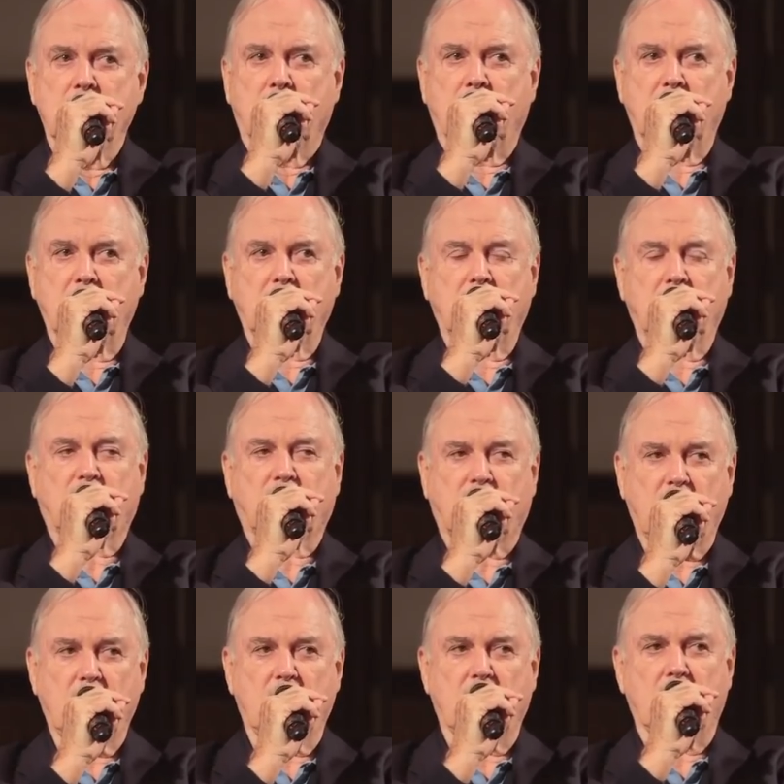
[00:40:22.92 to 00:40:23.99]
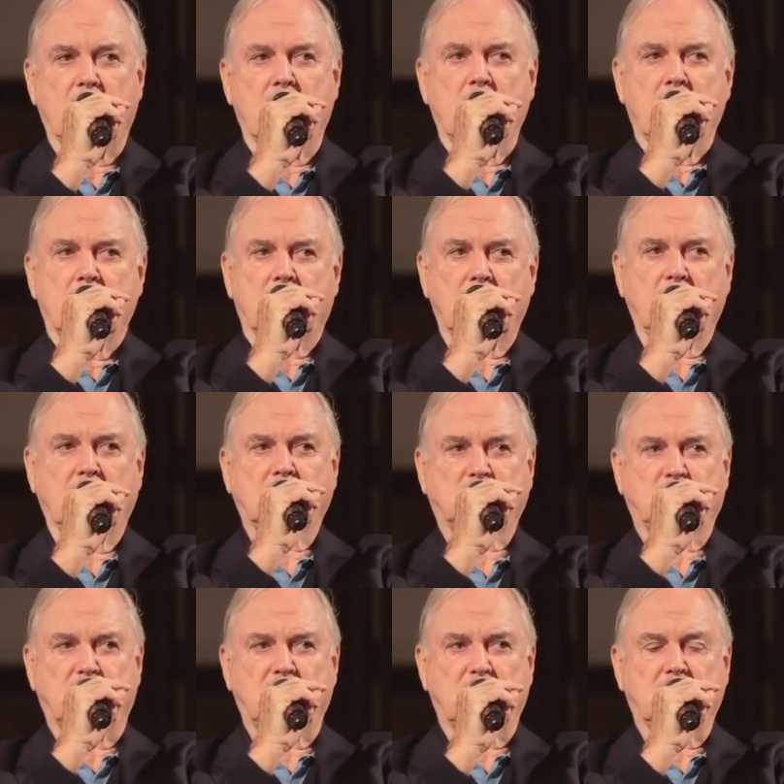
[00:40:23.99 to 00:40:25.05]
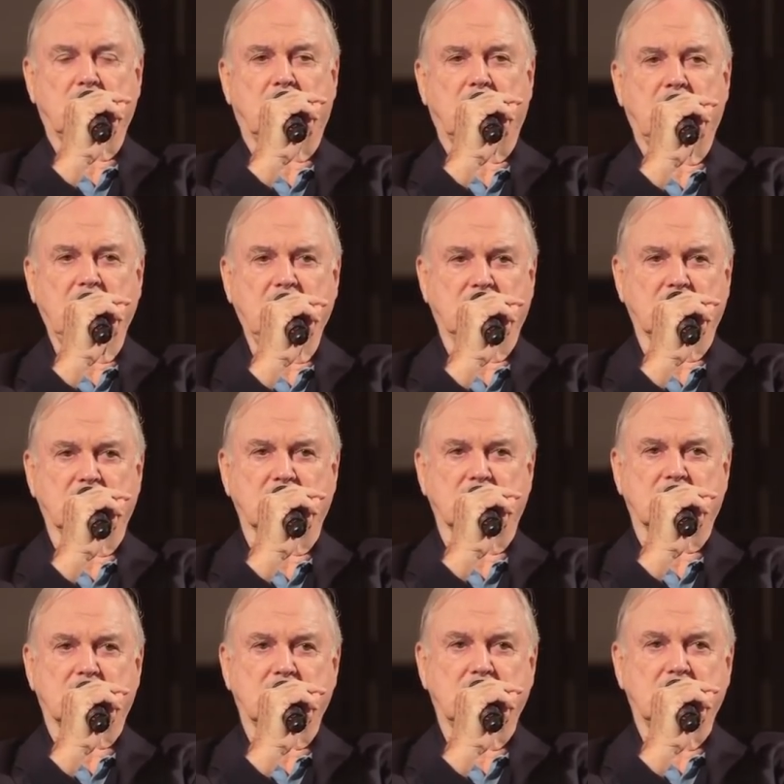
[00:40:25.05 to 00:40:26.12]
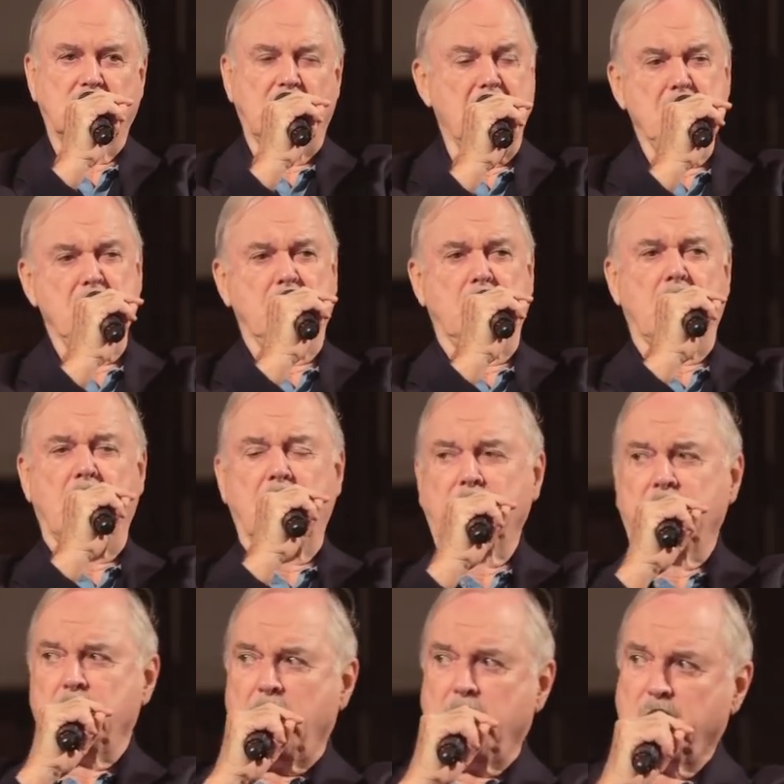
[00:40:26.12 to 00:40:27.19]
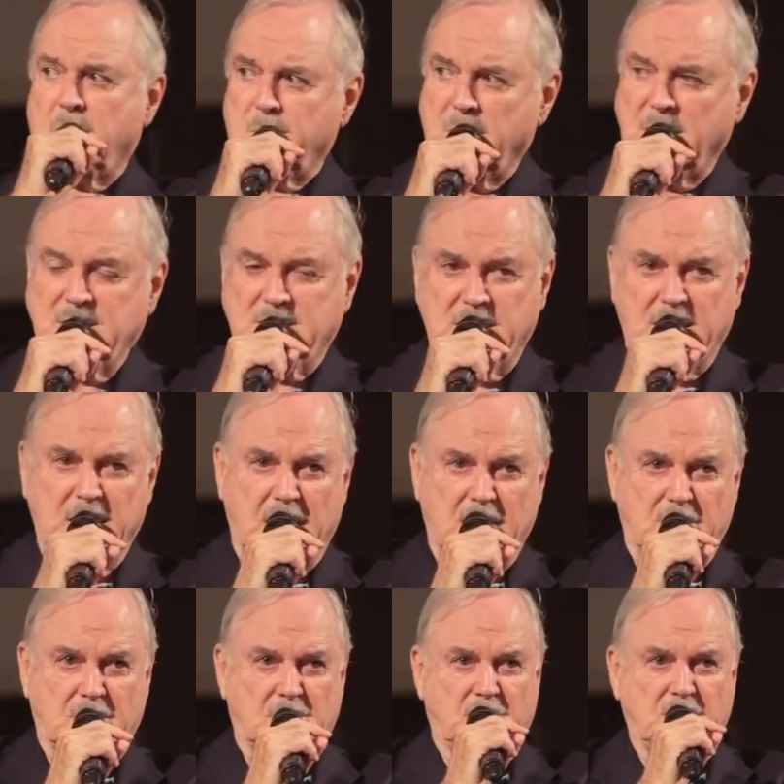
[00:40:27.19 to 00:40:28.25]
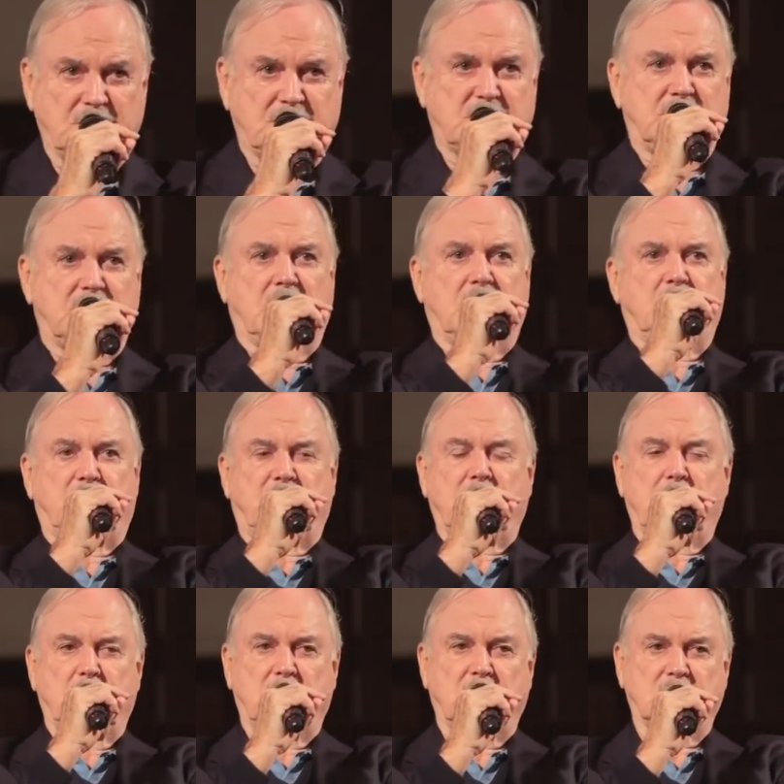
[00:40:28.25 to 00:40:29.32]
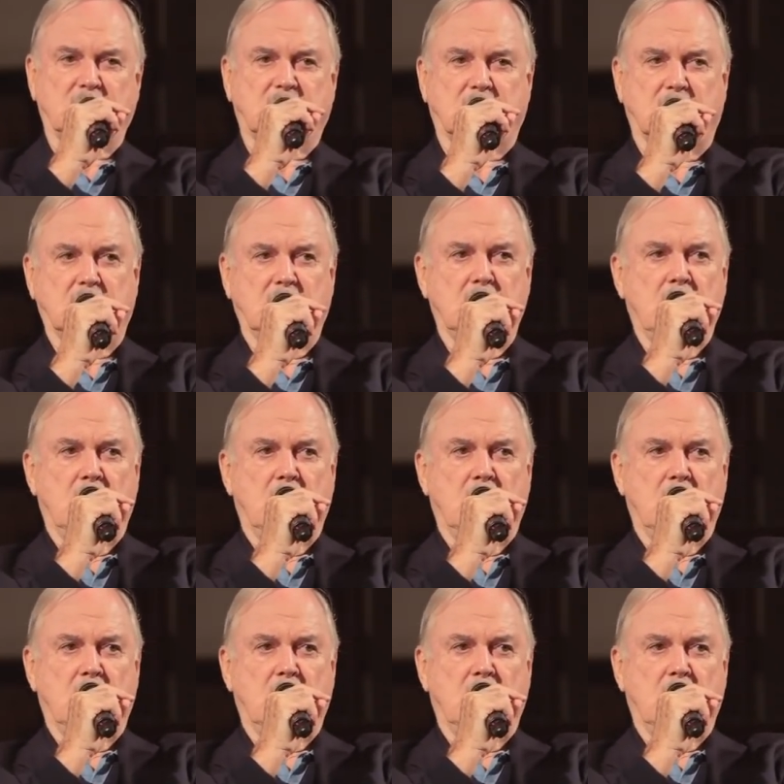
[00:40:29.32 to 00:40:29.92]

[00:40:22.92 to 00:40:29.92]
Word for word: When you see these world leaders... I mean, I remember meeting Harold Wilson, our Prime Minister.